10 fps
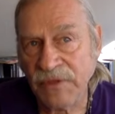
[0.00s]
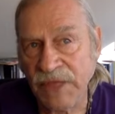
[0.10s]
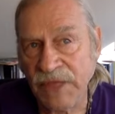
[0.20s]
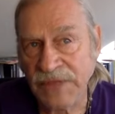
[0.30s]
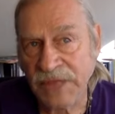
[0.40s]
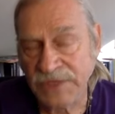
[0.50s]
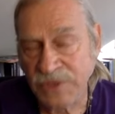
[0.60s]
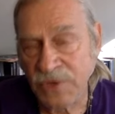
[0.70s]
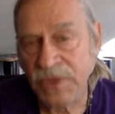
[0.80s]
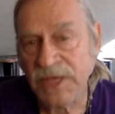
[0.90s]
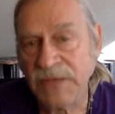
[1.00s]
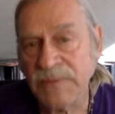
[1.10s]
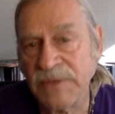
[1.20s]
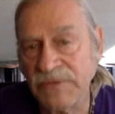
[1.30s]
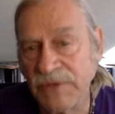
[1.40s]
that's okay to
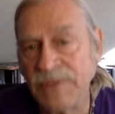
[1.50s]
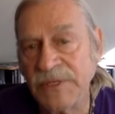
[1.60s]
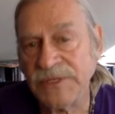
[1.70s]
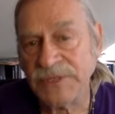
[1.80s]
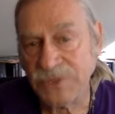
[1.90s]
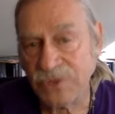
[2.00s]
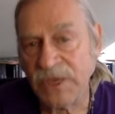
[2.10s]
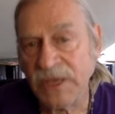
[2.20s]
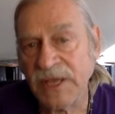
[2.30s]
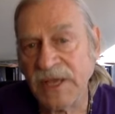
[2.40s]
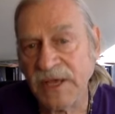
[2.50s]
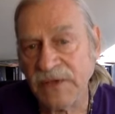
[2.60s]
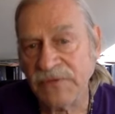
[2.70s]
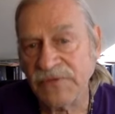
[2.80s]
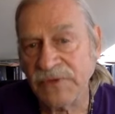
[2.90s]
be feminist. It's okay to
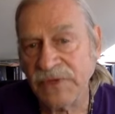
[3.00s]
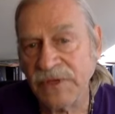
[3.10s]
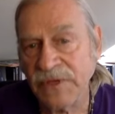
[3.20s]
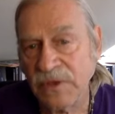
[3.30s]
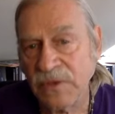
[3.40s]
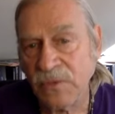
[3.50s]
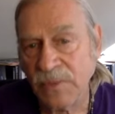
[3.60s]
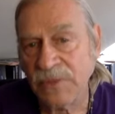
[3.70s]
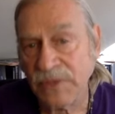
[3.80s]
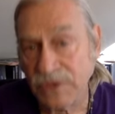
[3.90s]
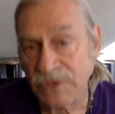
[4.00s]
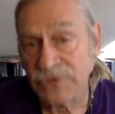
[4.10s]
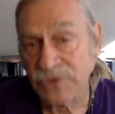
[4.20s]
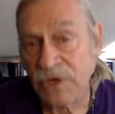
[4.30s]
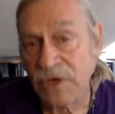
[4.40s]
have women that are
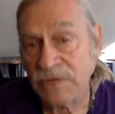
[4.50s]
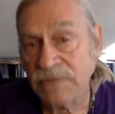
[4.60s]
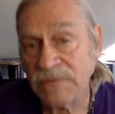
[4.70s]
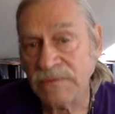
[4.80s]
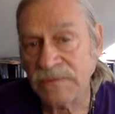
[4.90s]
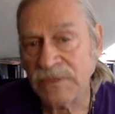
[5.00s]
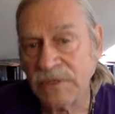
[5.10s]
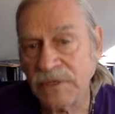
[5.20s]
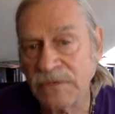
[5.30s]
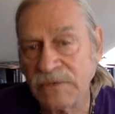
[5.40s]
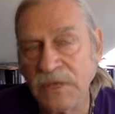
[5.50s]
strong, you know.